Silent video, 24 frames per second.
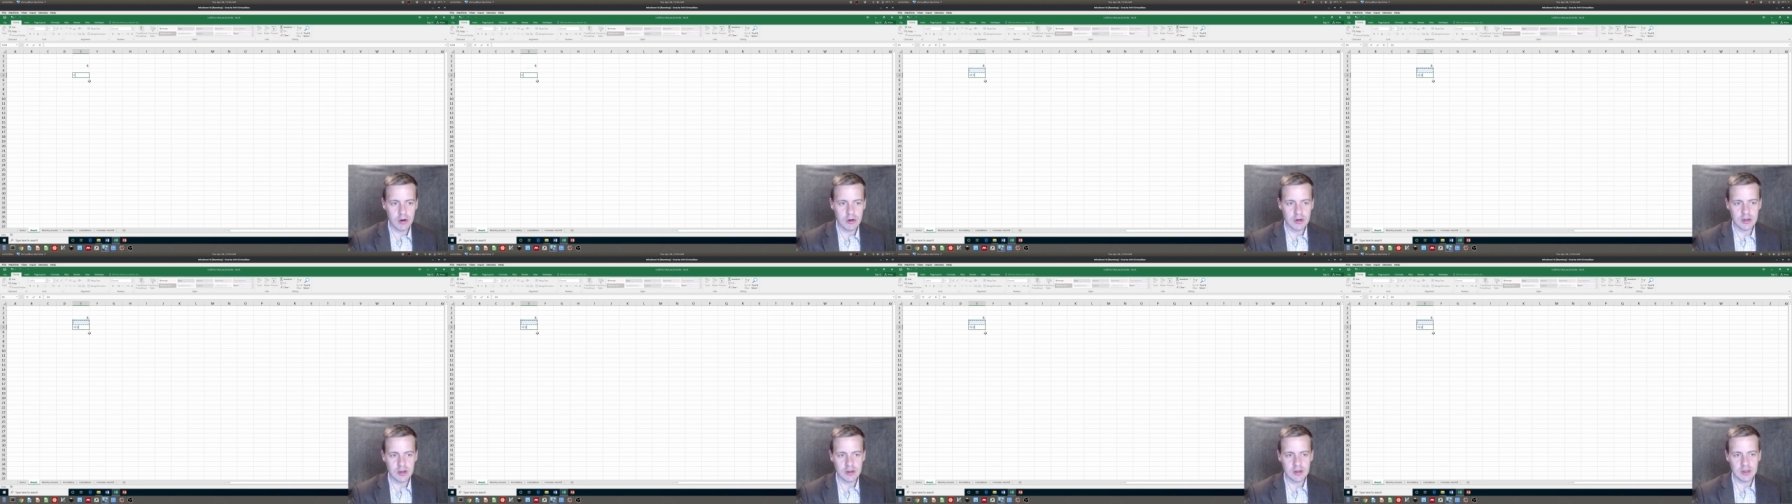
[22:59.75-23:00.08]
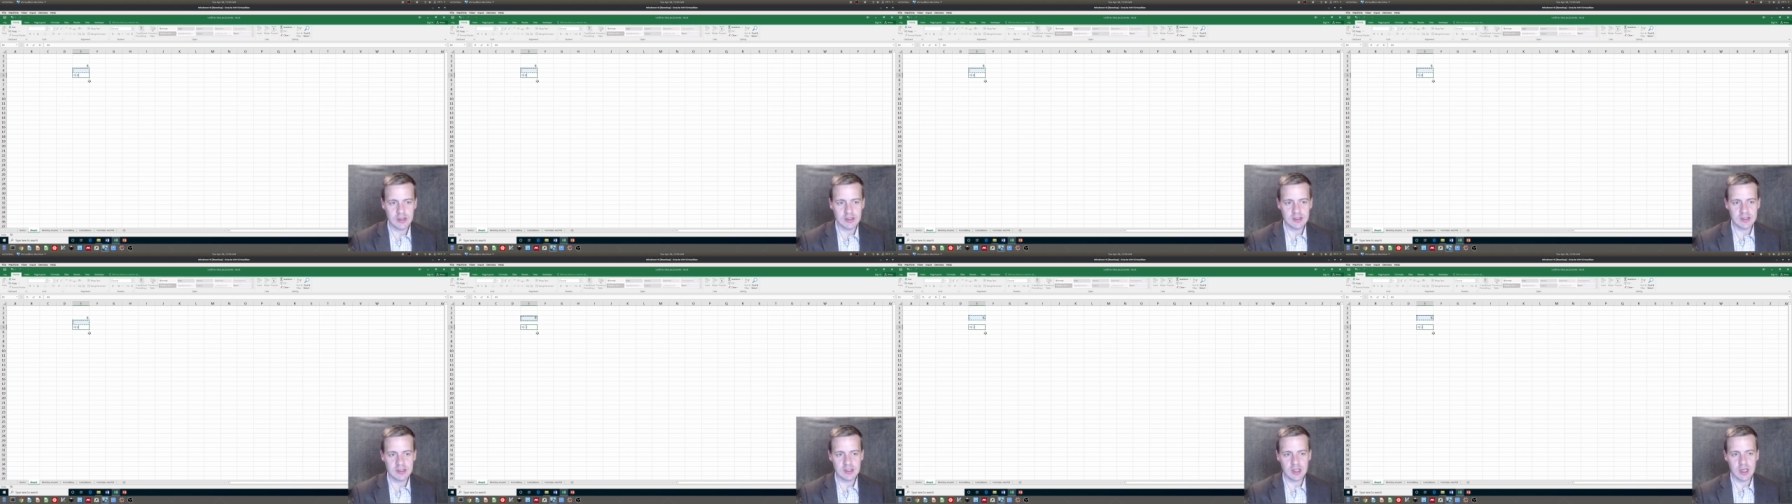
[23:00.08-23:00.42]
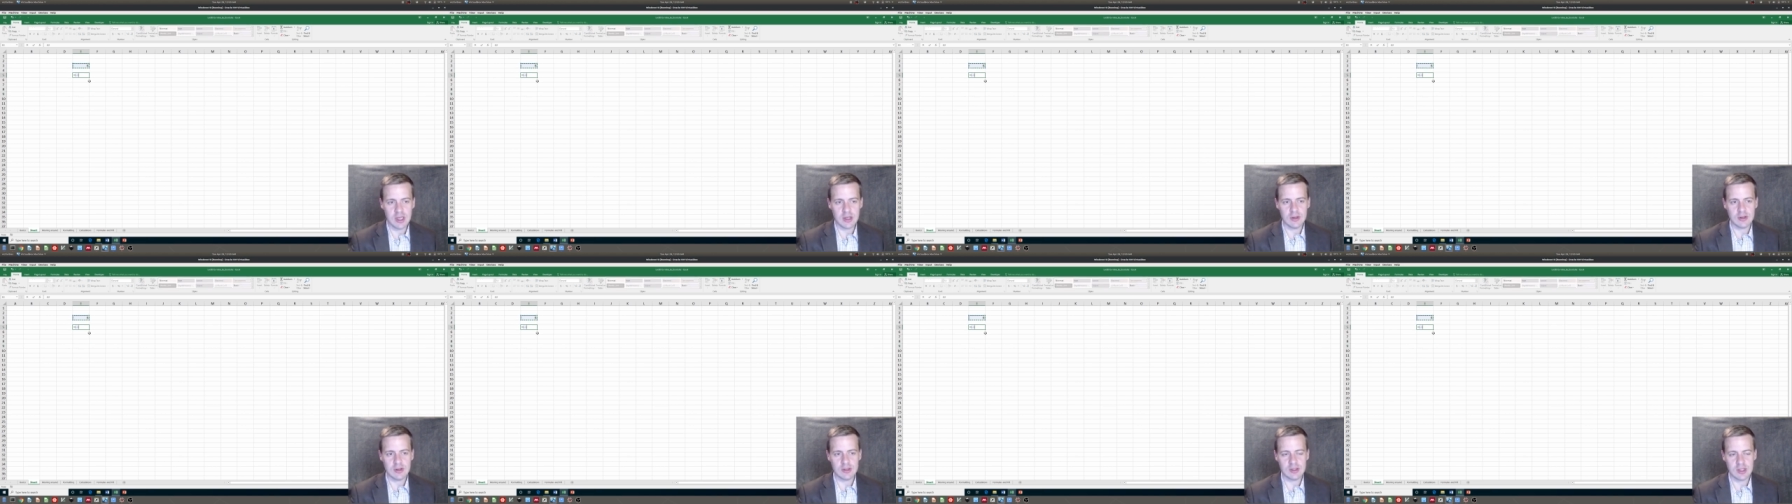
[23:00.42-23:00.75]
to these
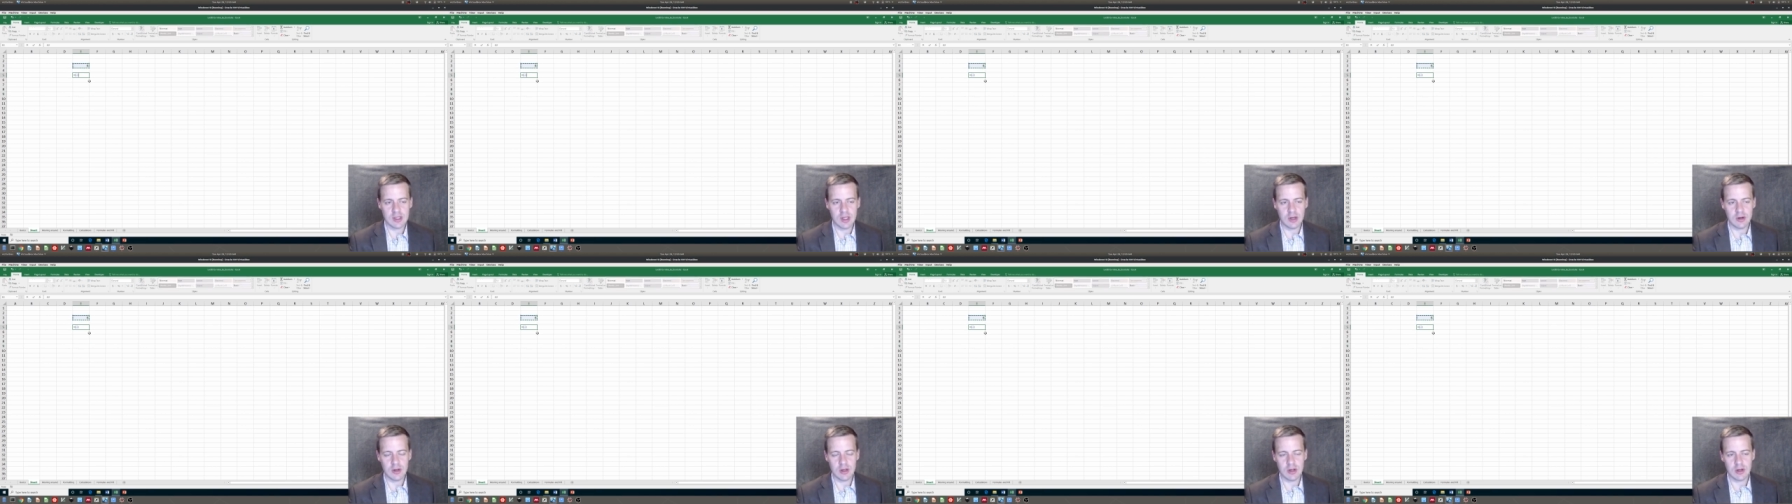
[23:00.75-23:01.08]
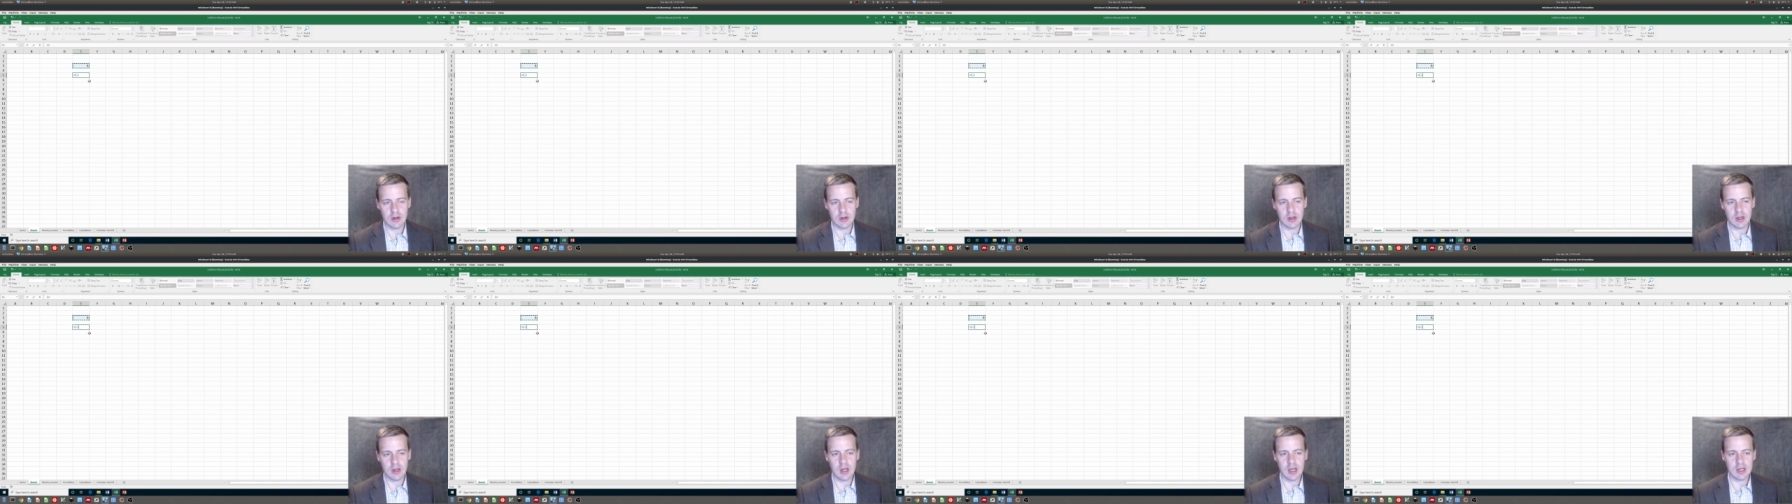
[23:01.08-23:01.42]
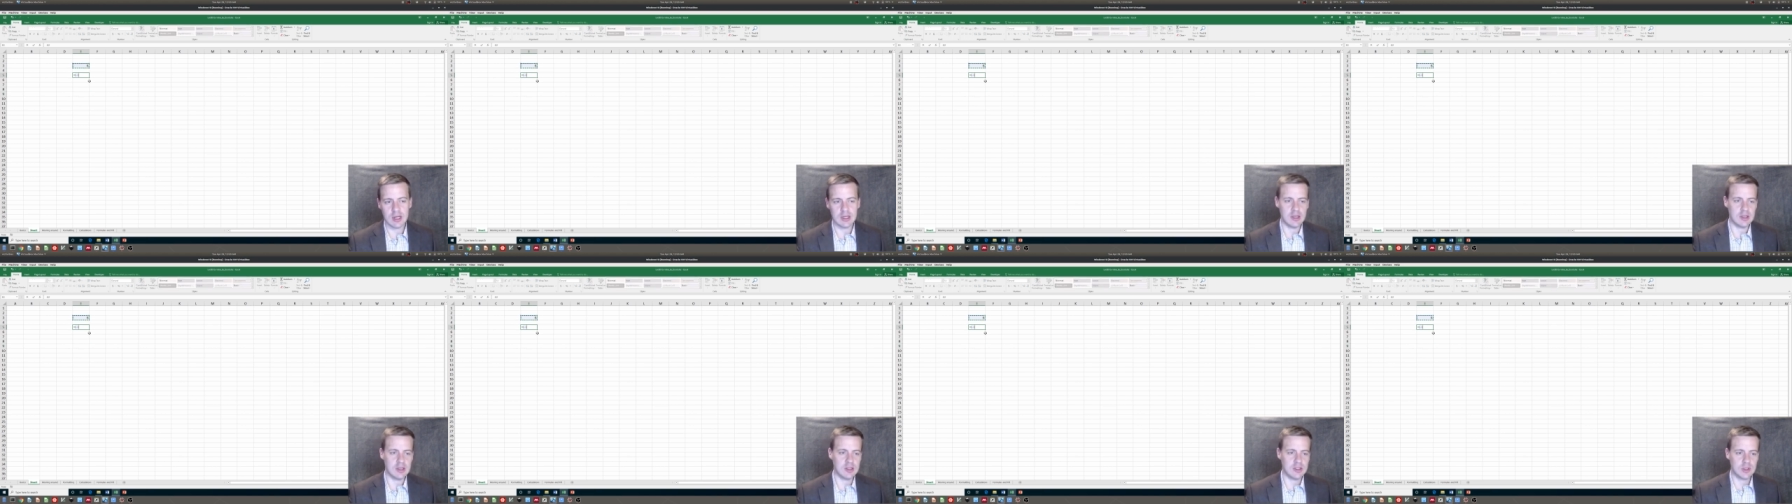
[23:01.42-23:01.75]
cells and they're
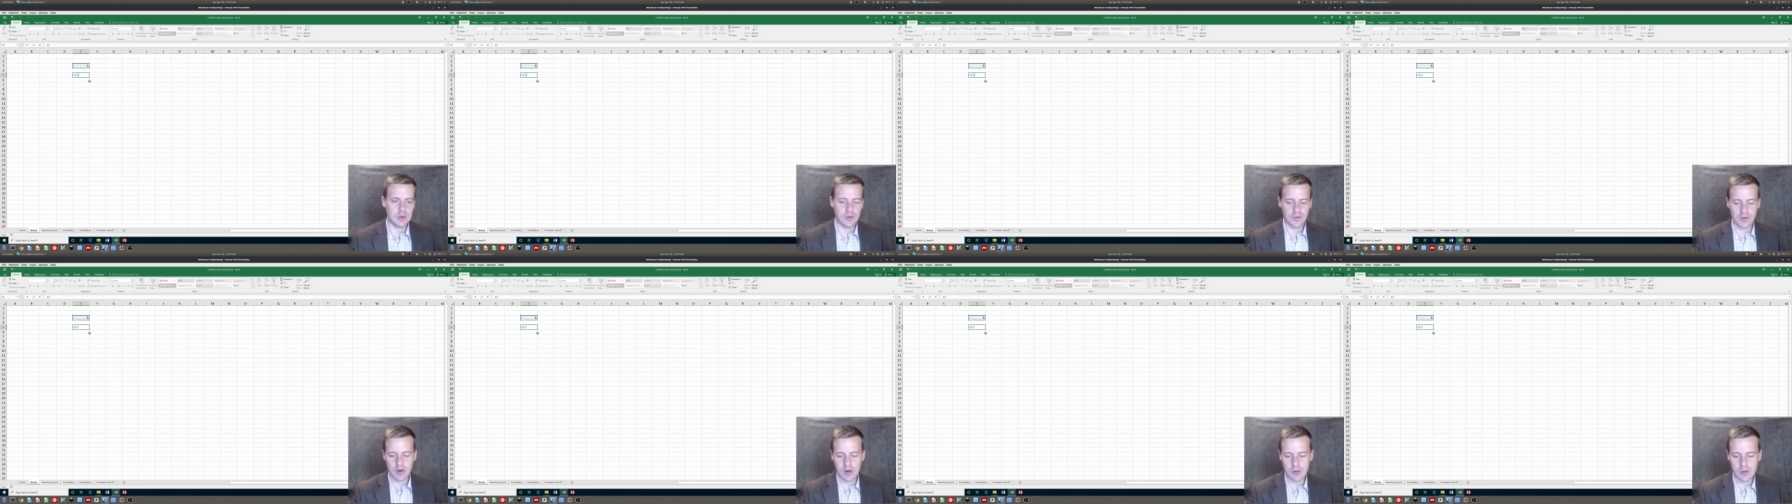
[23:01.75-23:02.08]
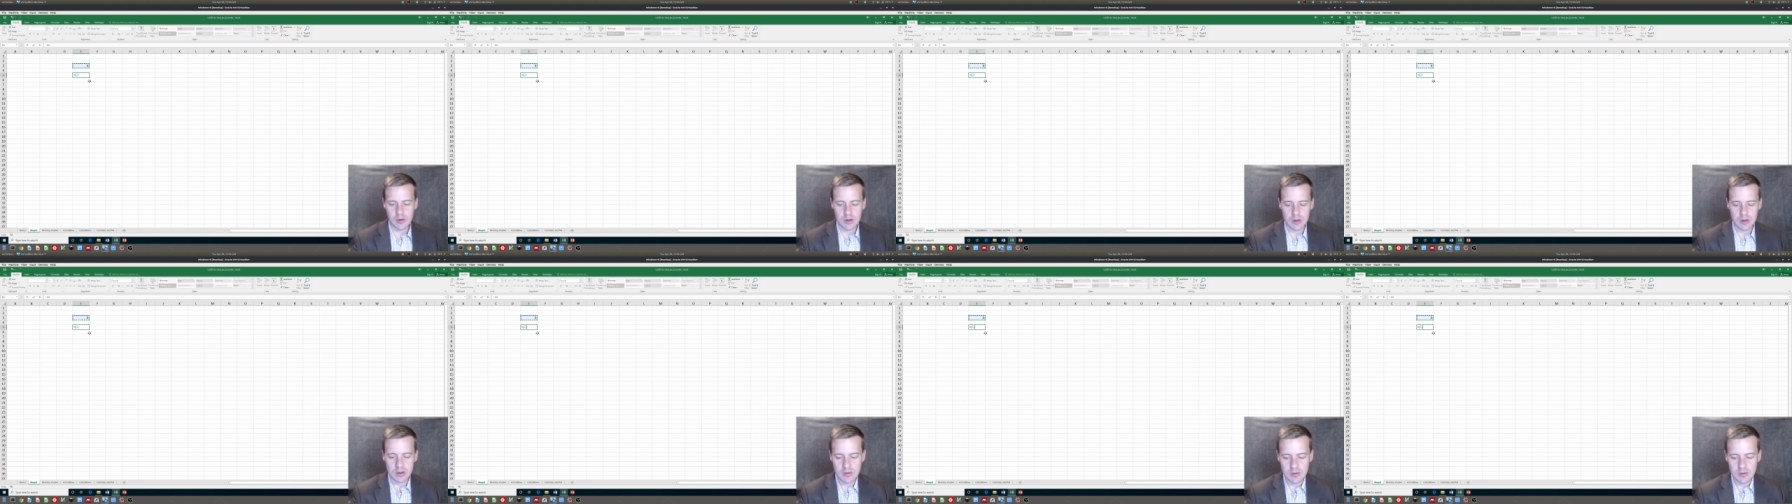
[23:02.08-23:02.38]
interconnected. So if I want to do